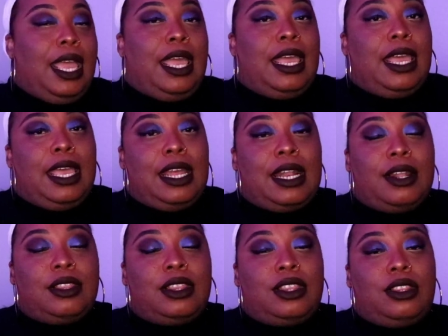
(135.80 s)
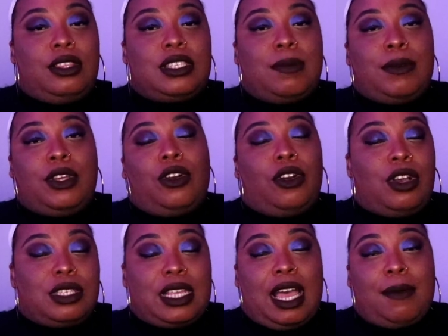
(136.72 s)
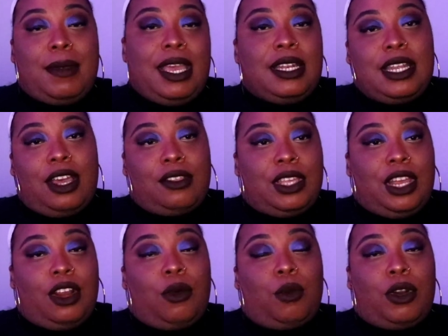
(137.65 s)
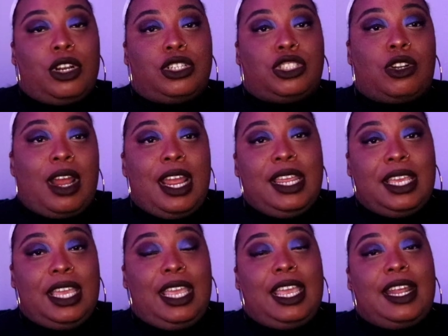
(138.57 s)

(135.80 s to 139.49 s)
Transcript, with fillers: and some of the girls I met down there were trying it,